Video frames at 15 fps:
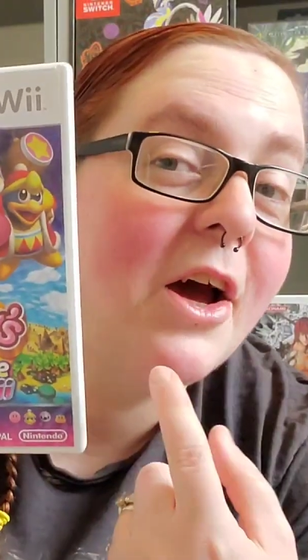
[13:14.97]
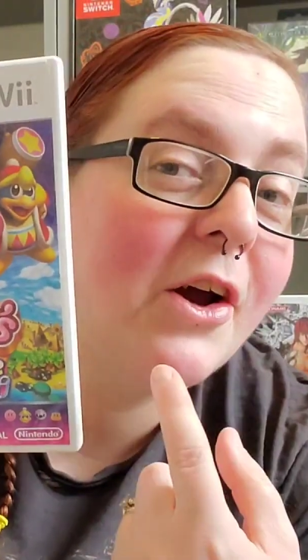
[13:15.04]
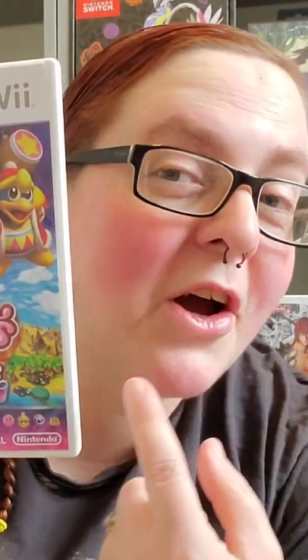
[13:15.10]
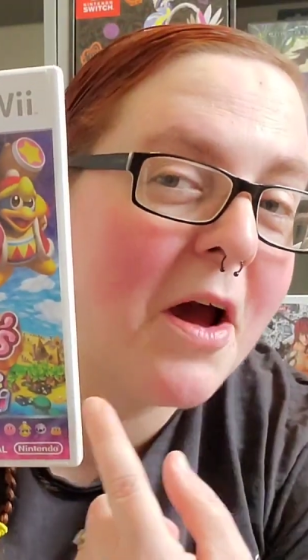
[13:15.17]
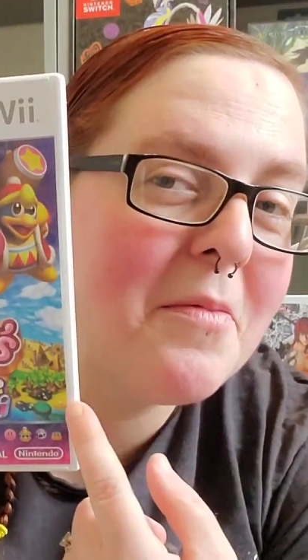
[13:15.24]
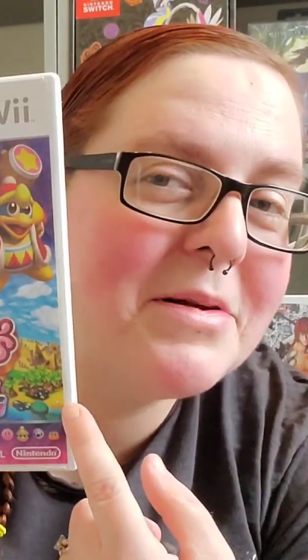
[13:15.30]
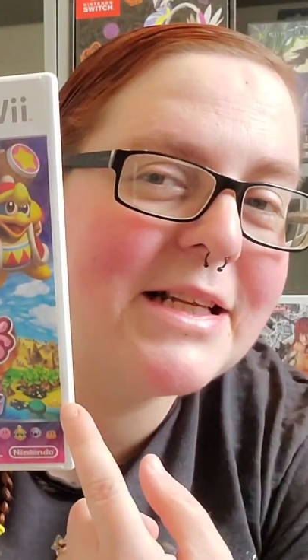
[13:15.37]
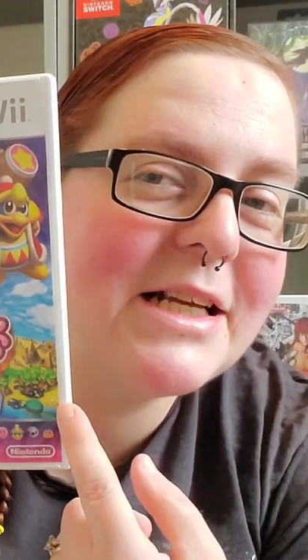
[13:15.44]

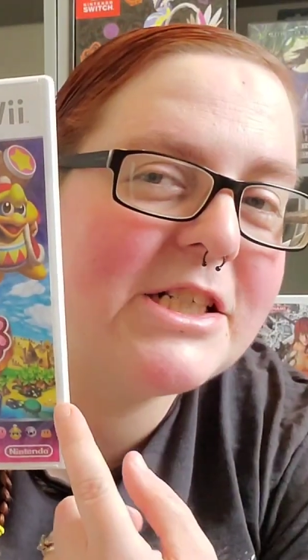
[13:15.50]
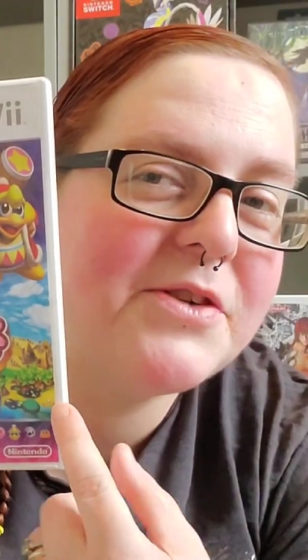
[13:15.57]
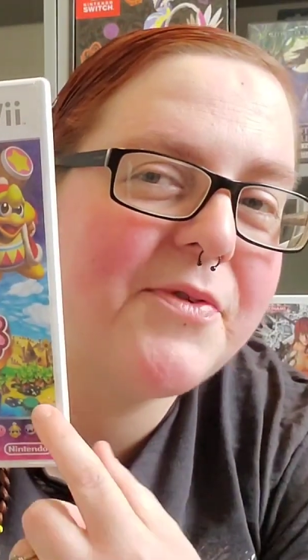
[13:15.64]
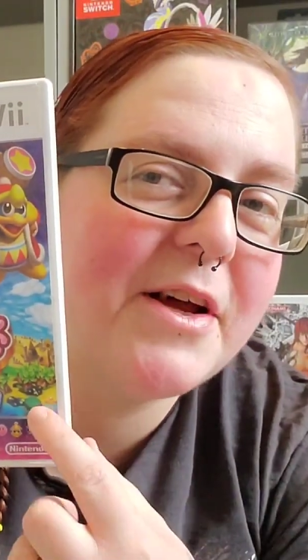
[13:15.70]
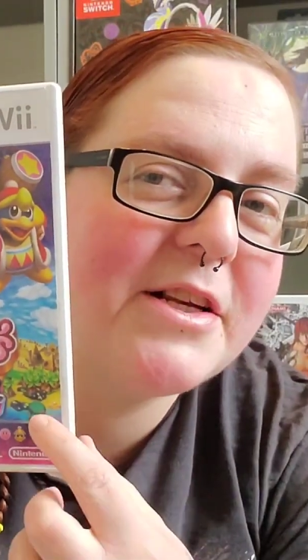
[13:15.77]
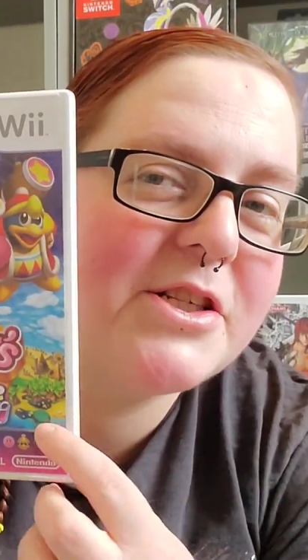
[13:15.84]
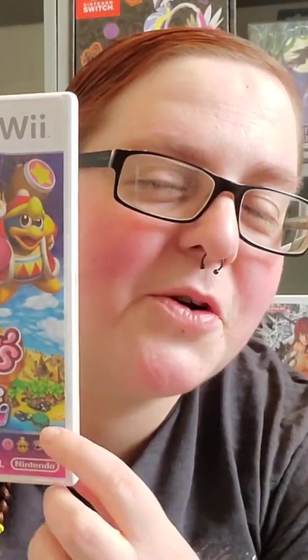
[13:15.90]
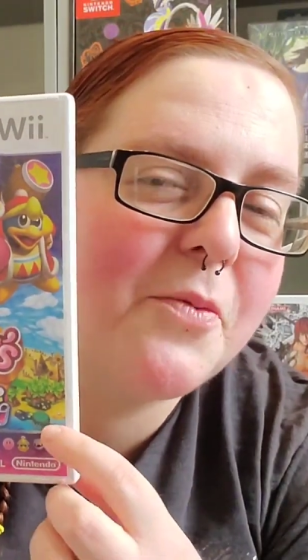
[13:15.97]
Kirby's
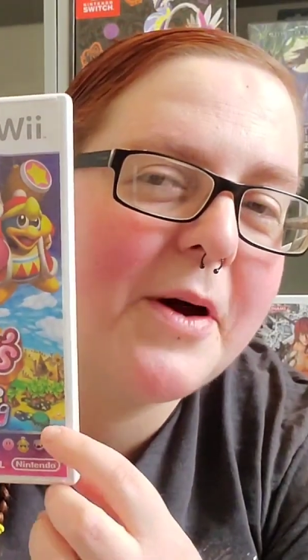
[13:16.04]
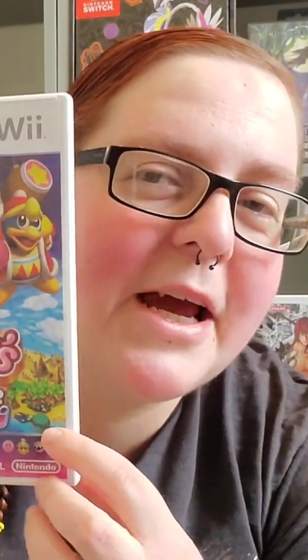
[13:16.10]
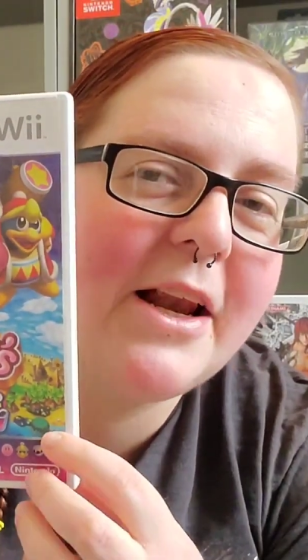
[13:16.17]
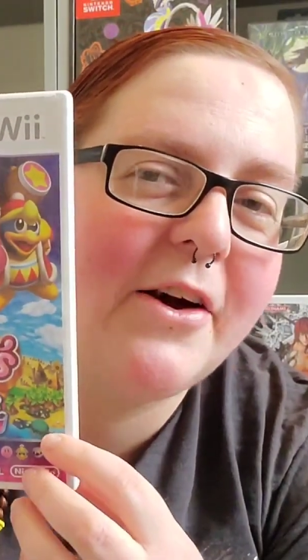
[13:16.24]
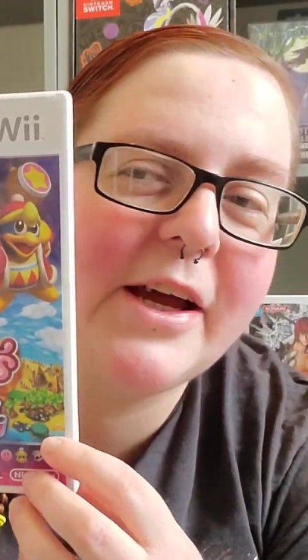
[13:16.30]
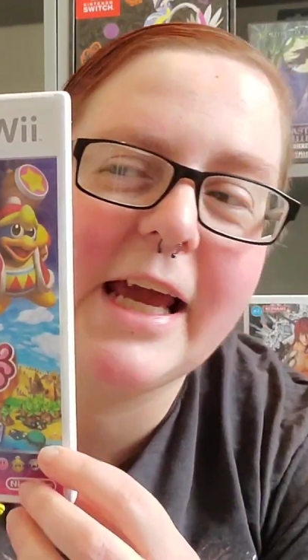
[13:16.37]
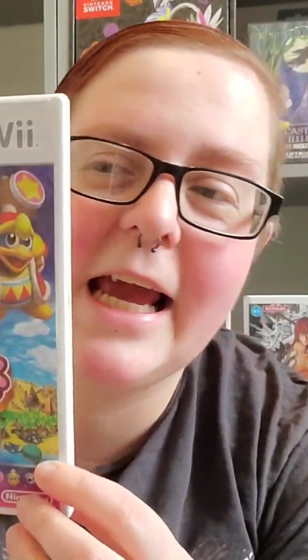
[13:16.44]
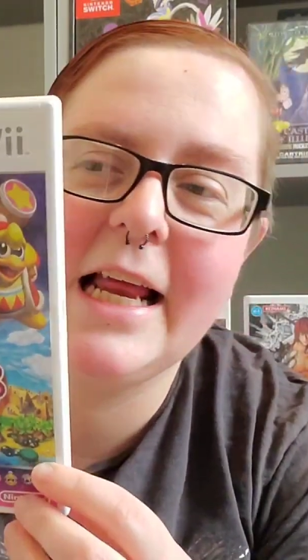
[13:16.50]
Adventure Wii,
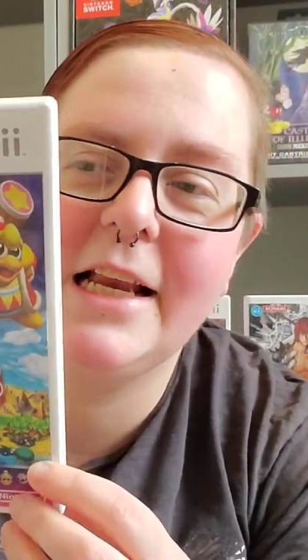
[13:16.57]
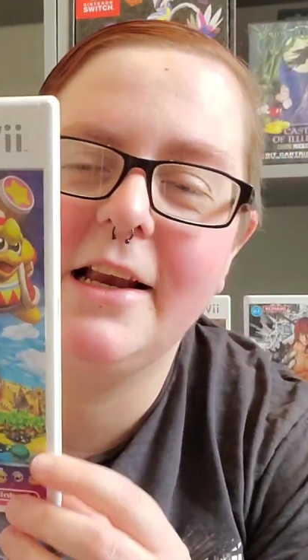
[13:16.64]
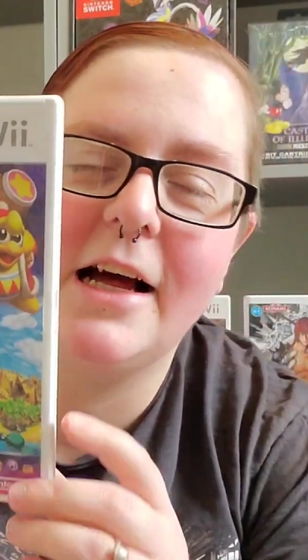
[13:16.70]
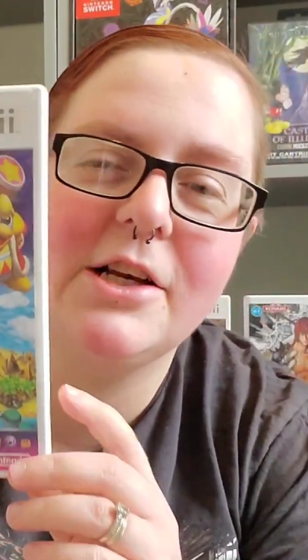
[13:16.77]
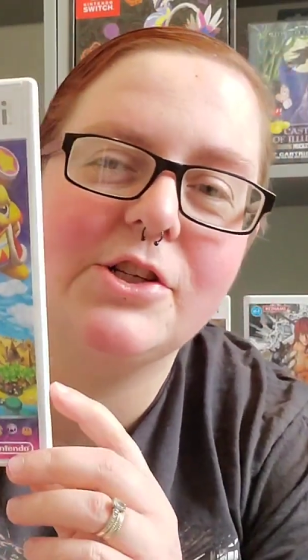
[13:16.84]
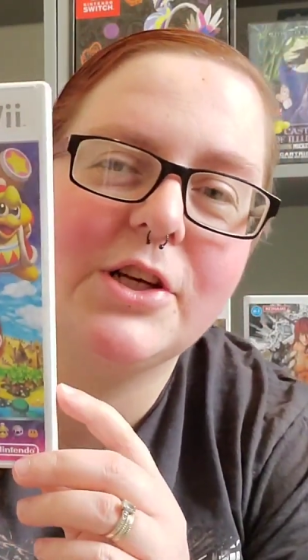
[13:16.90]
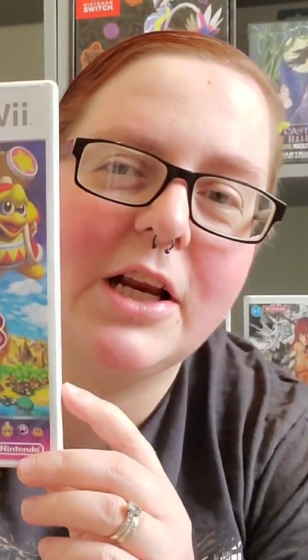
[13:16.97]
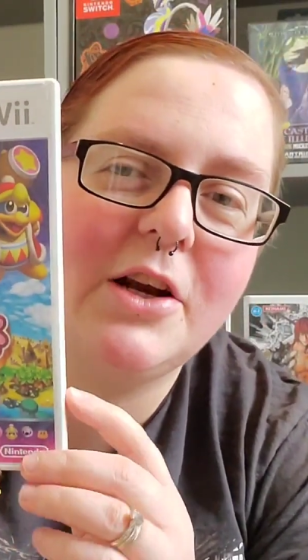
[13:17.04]
like, it
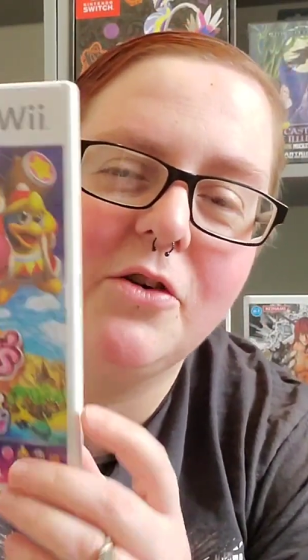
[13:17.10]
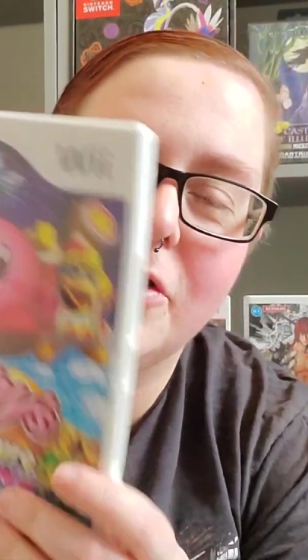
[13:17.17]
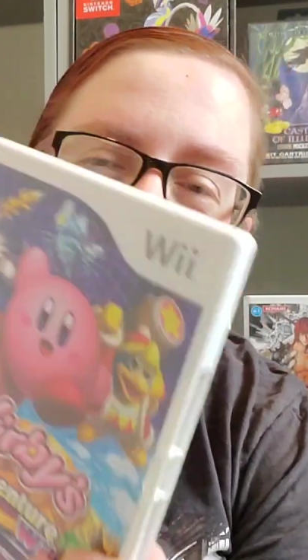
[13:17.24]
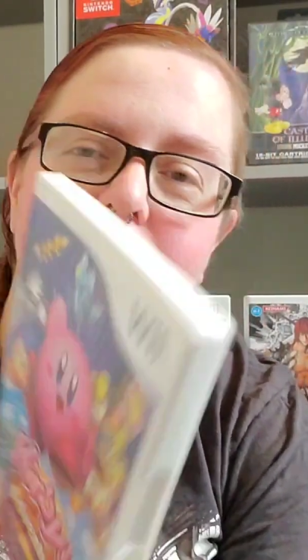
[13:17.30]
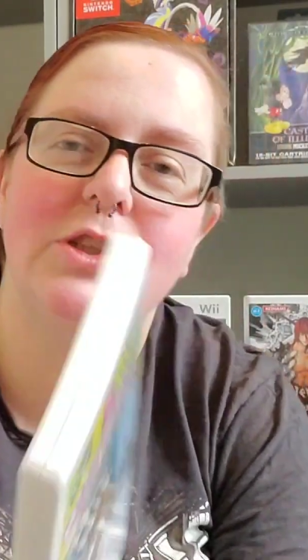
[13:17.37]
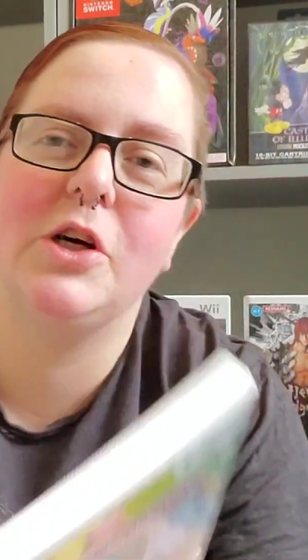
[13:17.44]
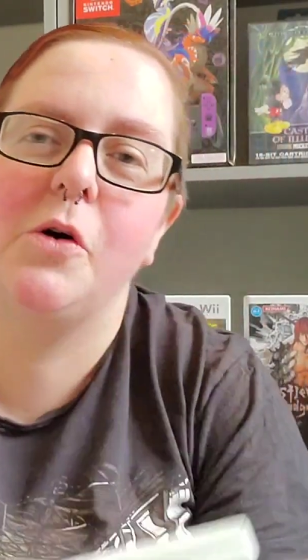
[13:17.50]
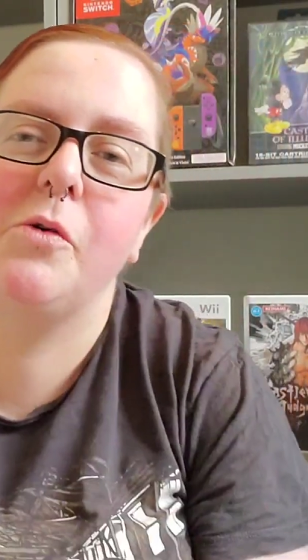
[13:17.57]
actually looks
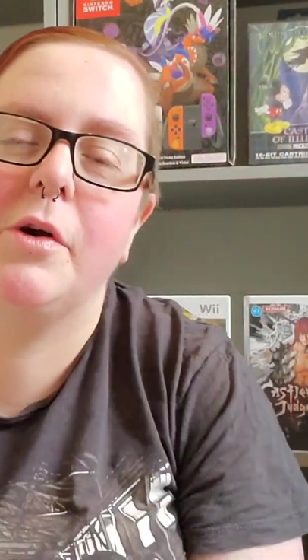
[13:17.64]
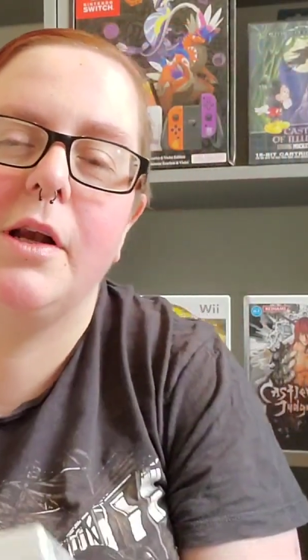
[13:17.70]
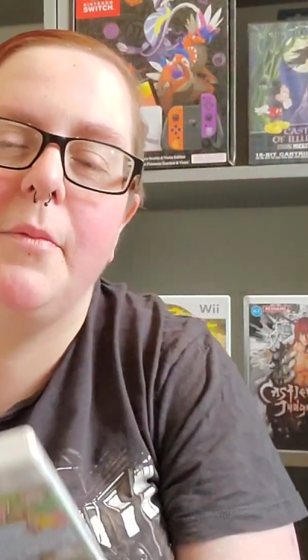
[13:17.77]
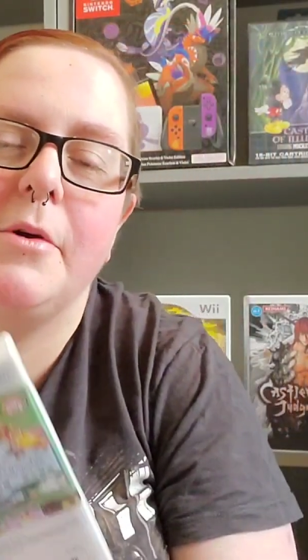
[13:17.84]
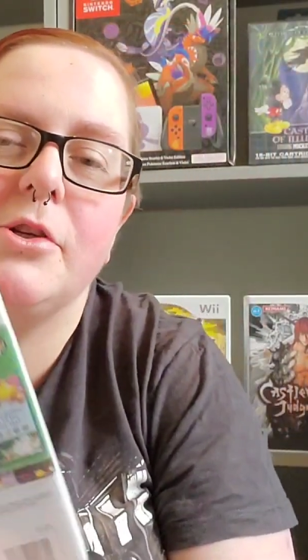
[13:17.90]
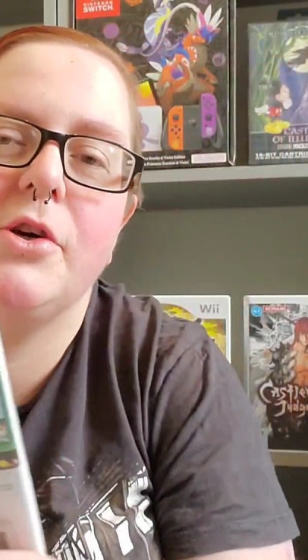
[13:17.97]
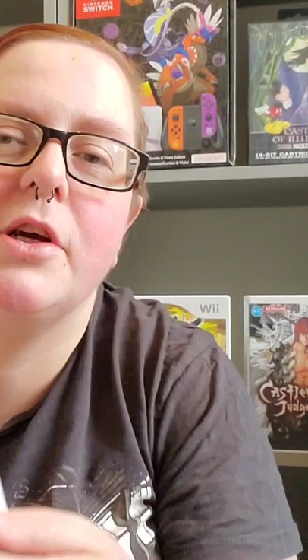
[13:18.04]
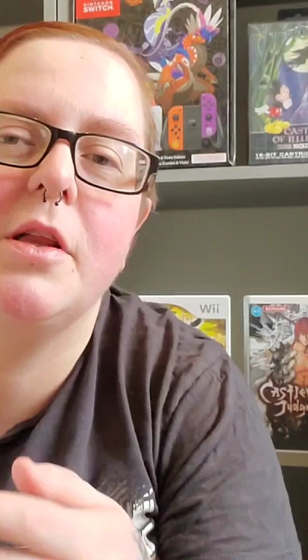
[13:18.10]
so good. Let
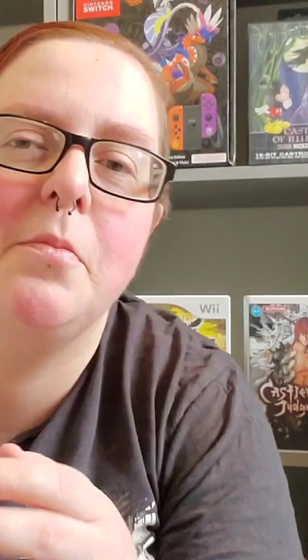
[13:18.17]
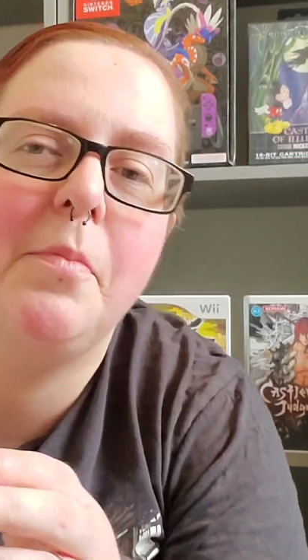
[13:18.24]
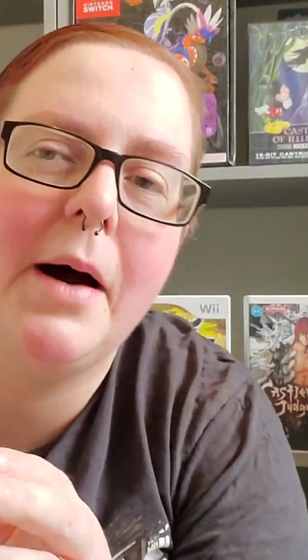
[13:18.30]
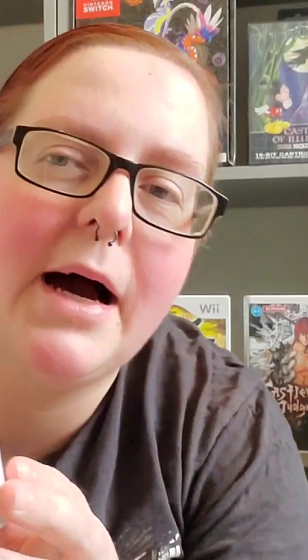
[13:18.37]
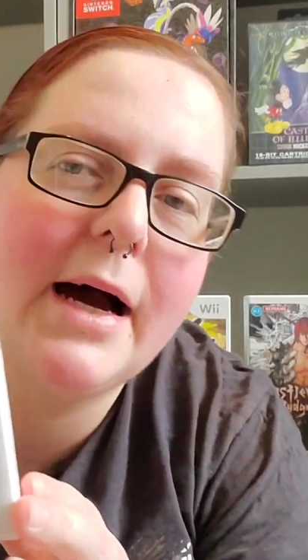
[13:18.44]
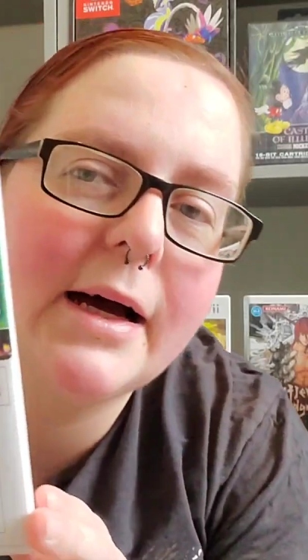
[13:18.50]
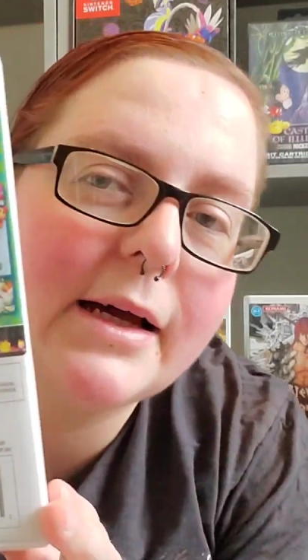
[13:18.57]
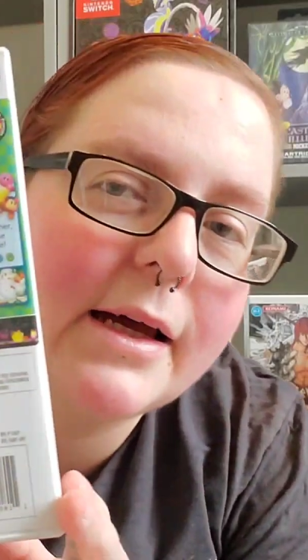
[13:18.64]
me show you the
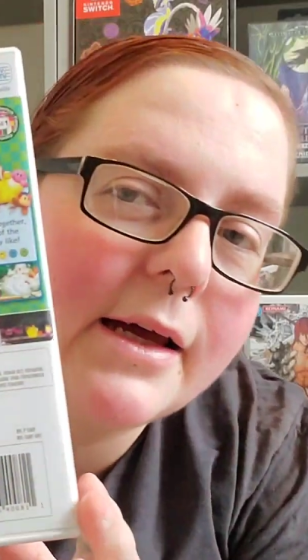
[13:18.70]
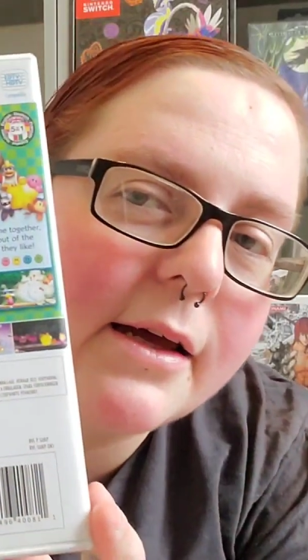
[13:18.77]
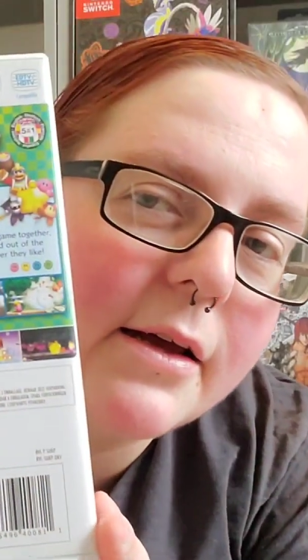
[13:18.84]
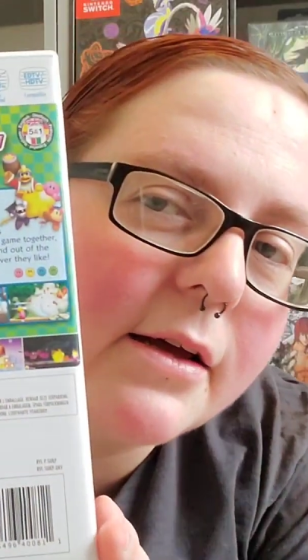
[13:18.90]
back.